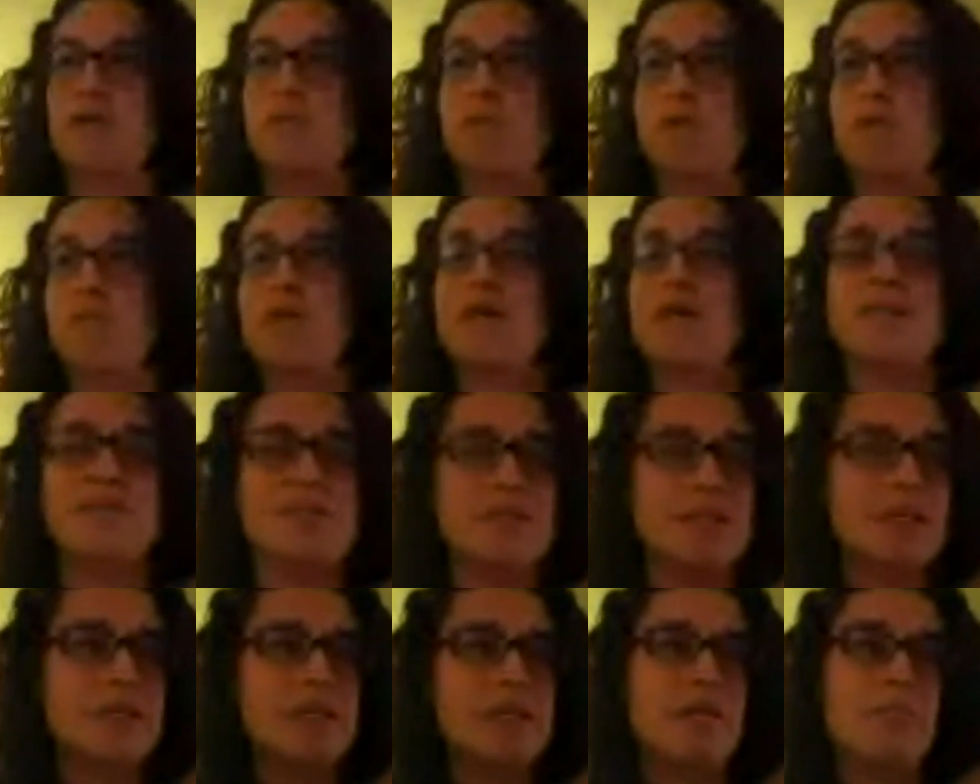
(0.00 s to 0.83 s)
I'm part
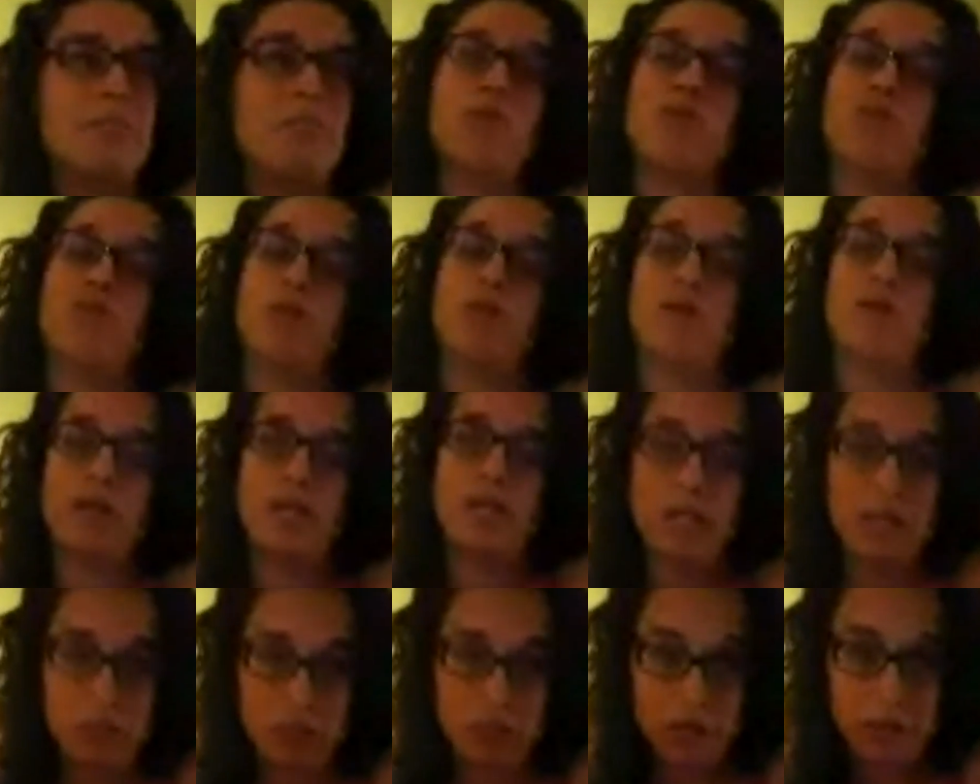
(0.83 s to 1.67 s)
Mexican.
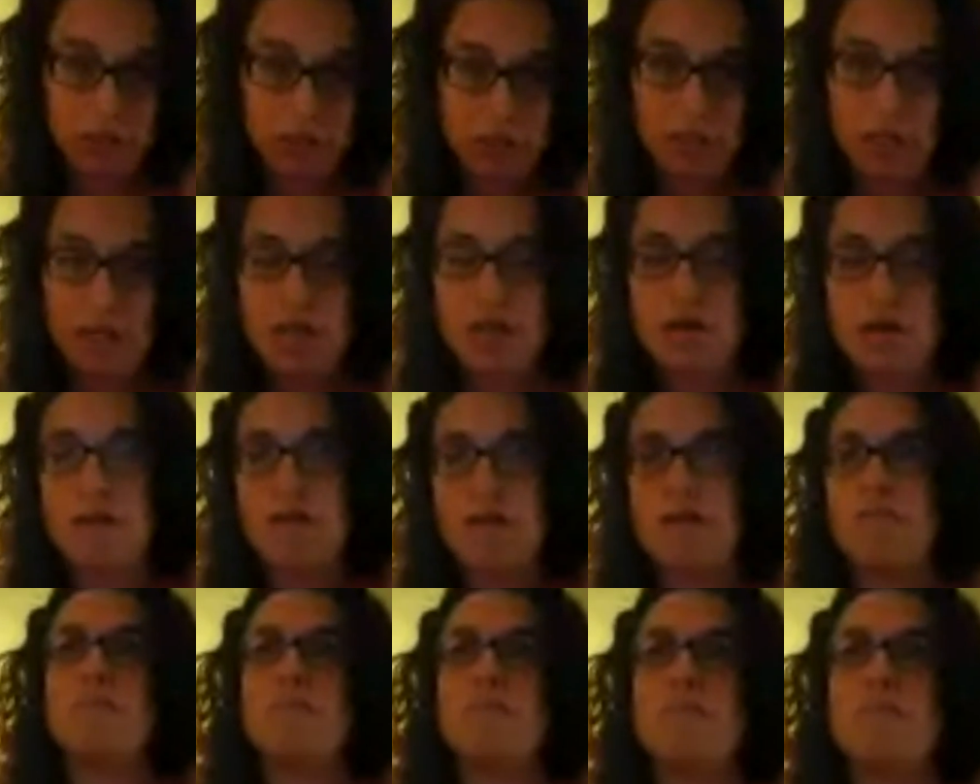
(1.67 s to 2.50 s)
I'm also
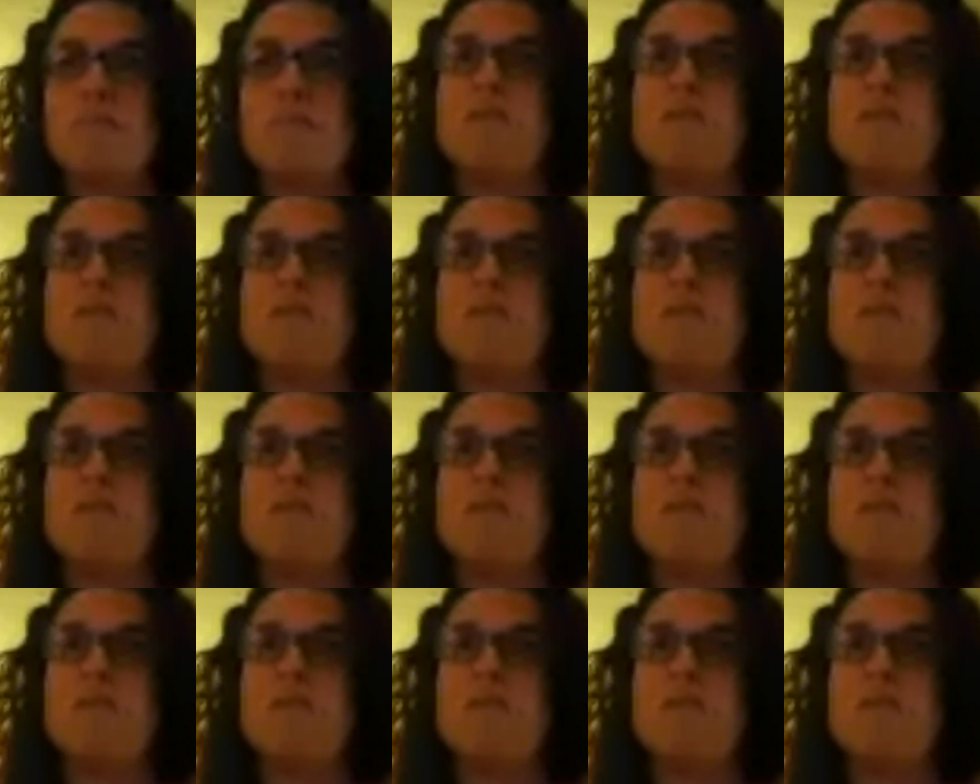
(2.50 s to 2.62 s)
Caucasian.